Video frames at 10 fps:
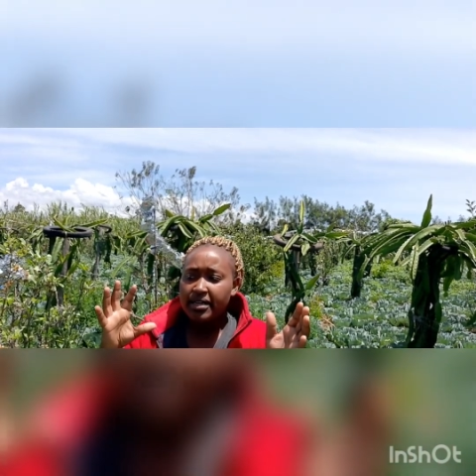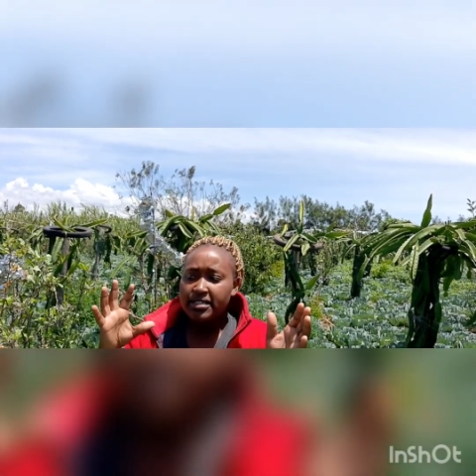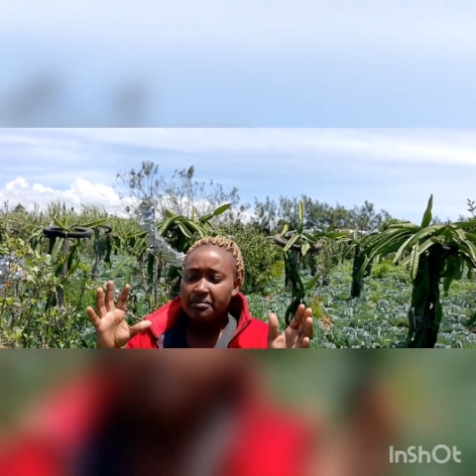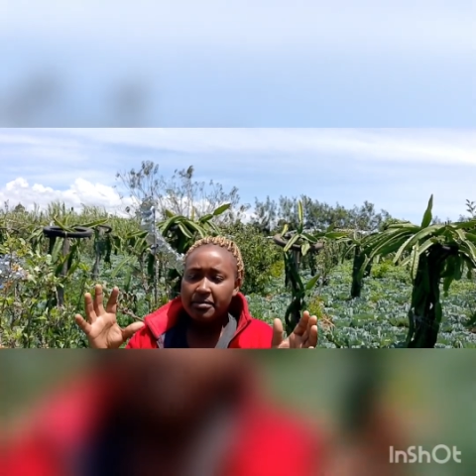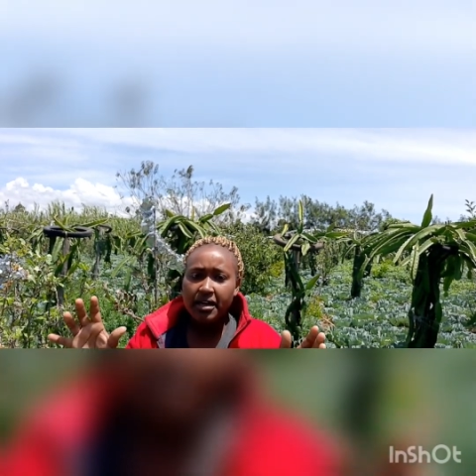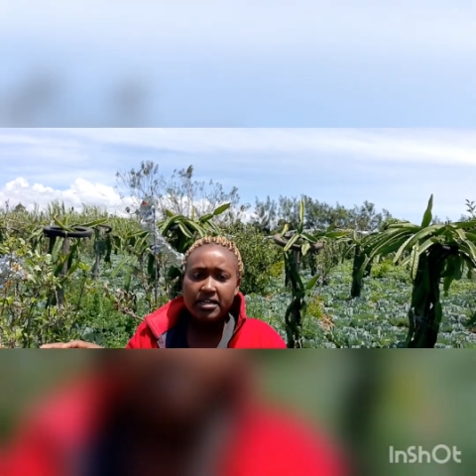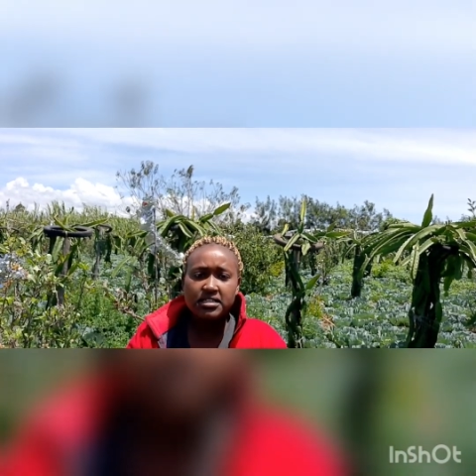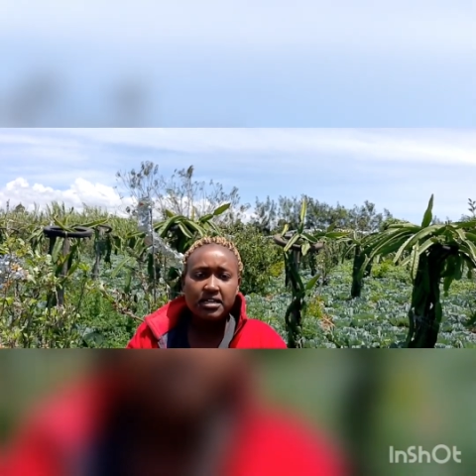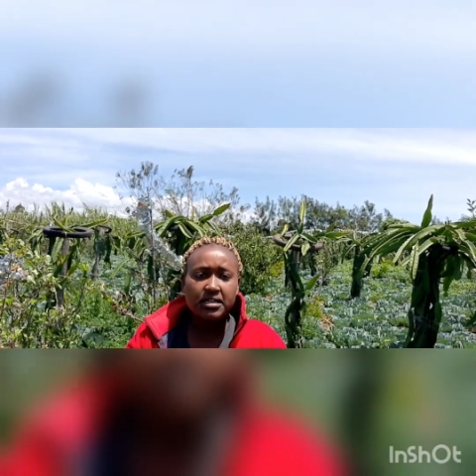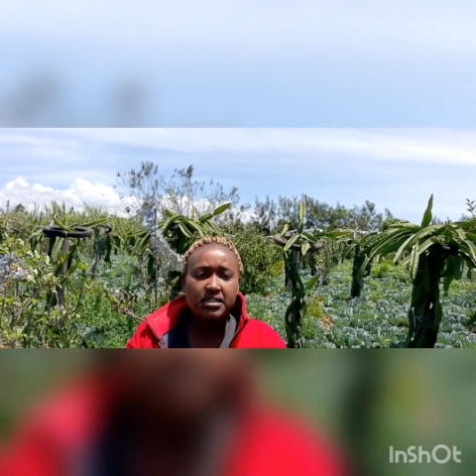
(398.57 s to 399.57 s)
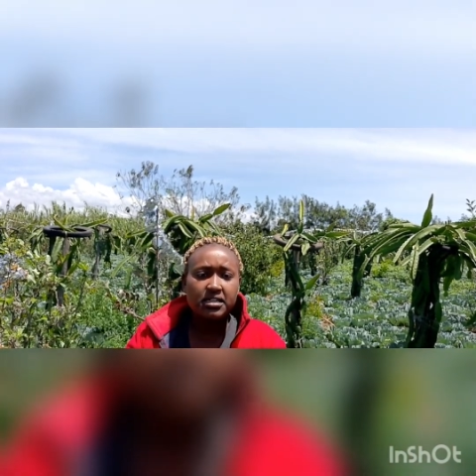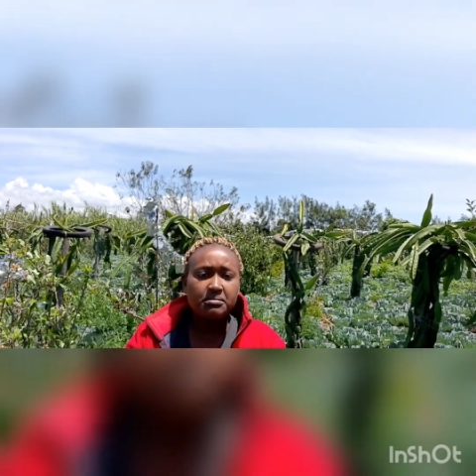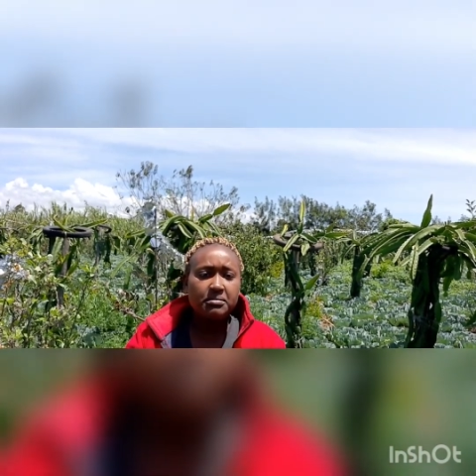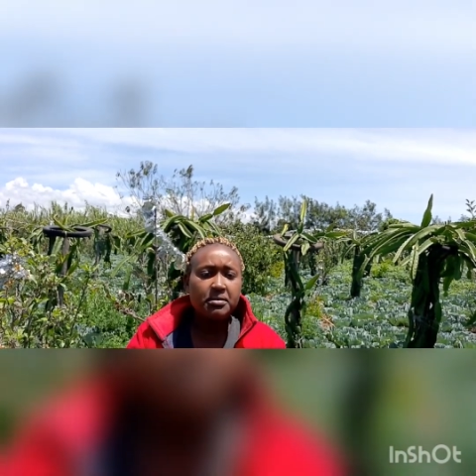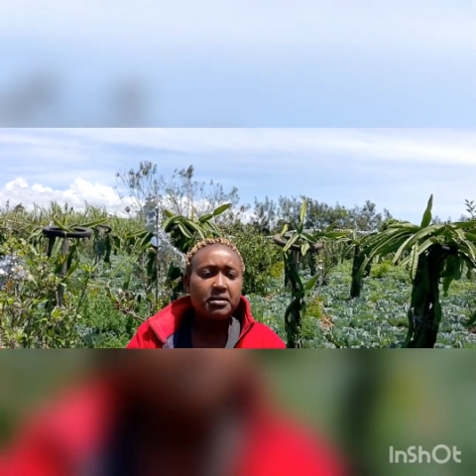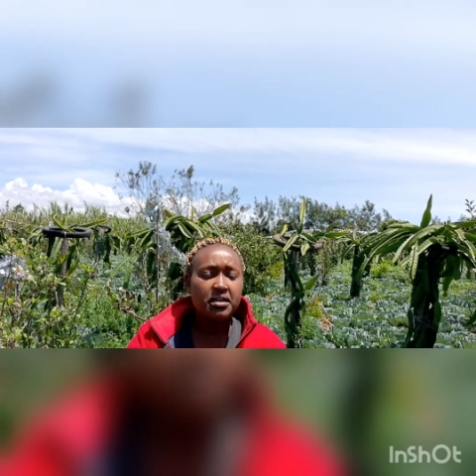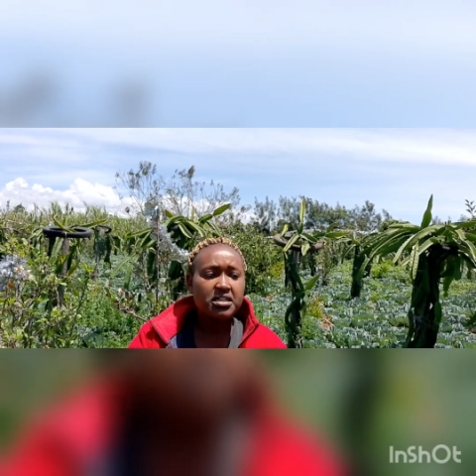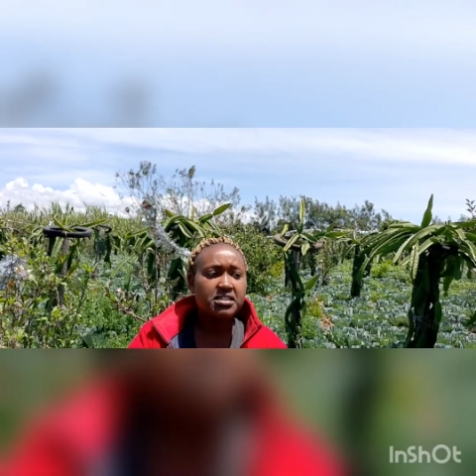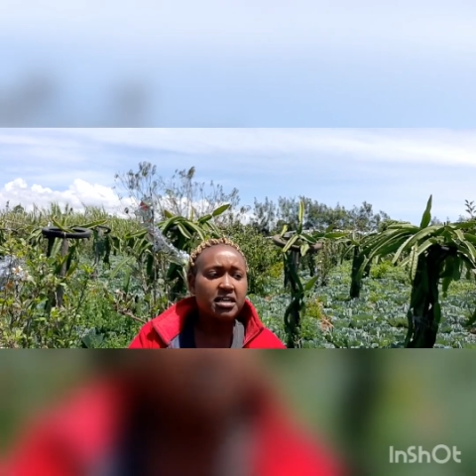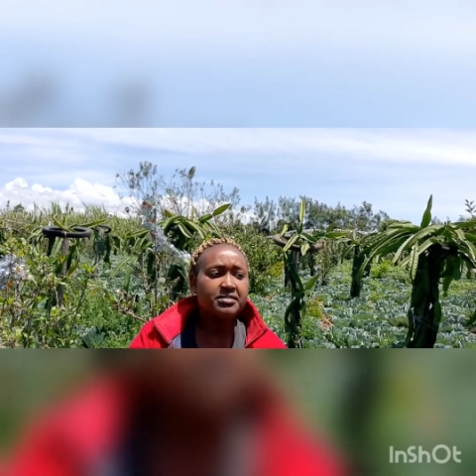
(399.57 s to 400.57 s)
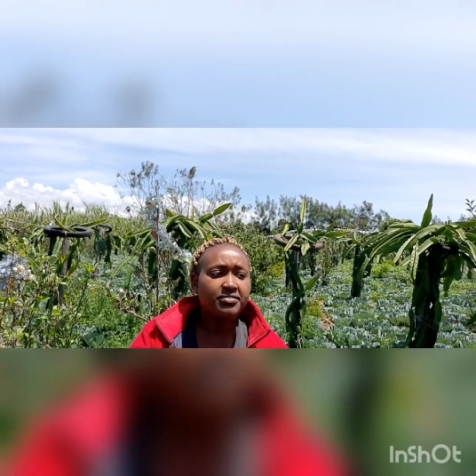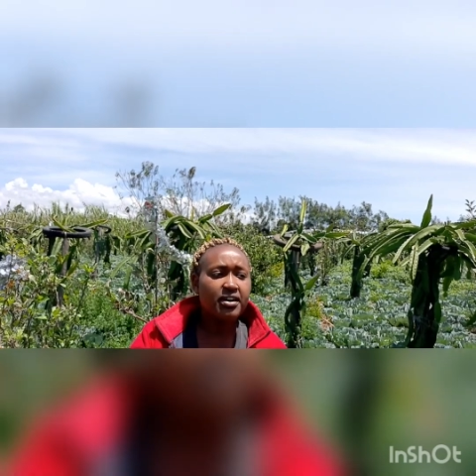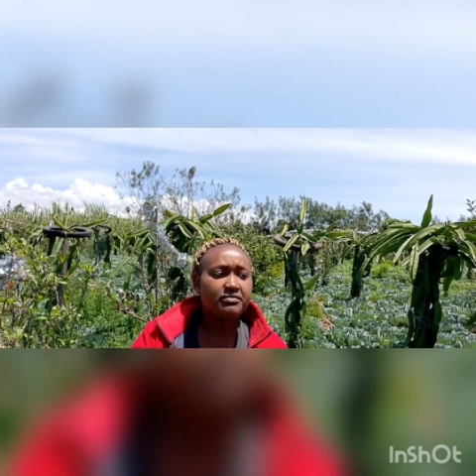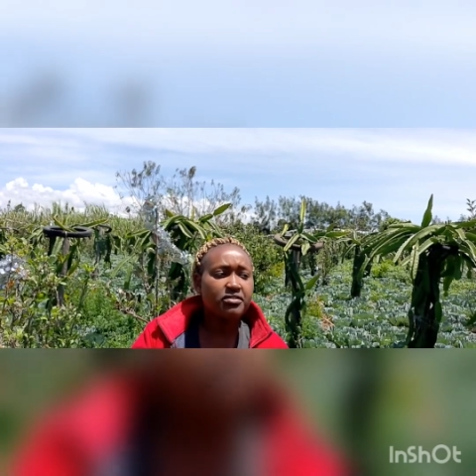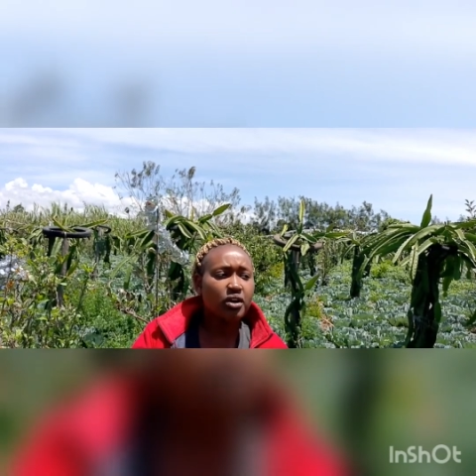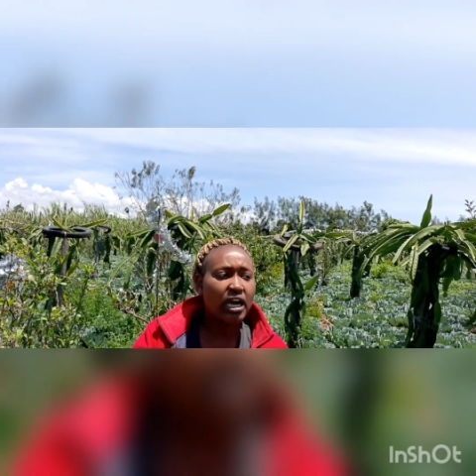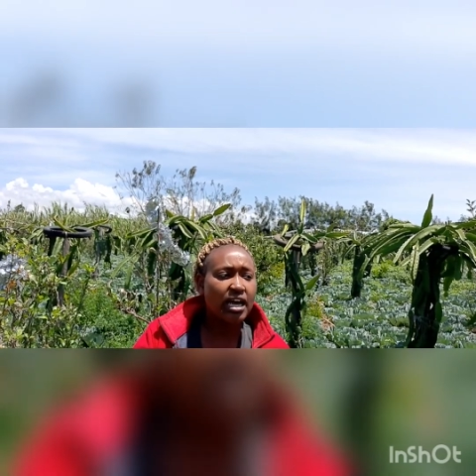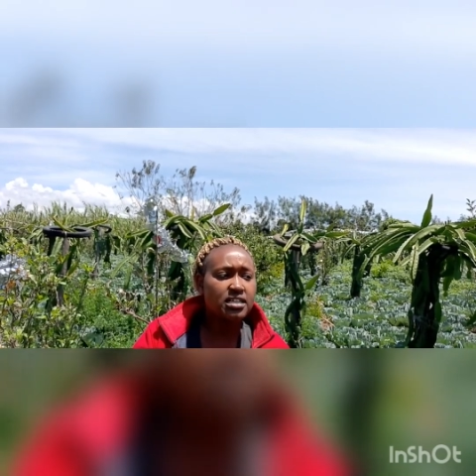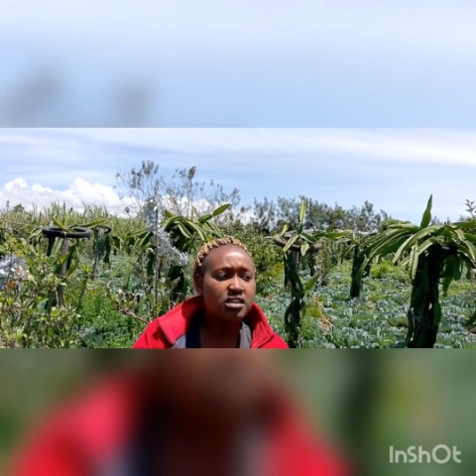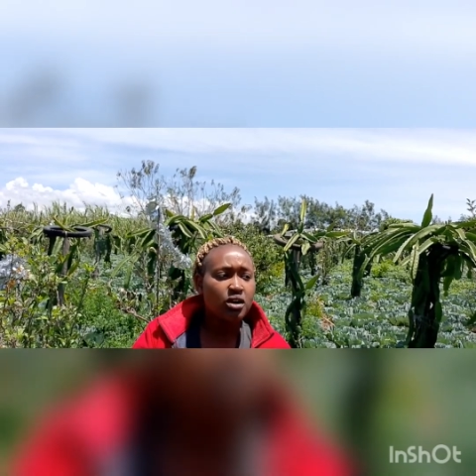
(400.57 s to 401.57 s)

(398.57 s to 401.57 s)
surprise selling him it at $5.